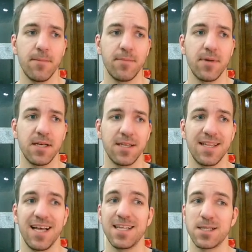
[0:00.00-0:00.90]
but
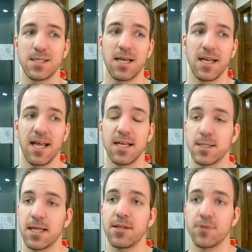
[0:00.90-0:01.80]
that's, again, I
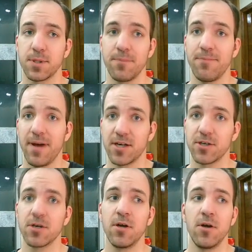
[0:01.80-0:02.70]
said there's a
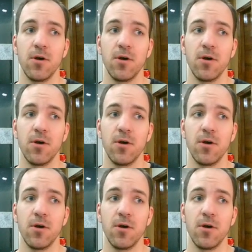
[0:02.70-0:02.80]
better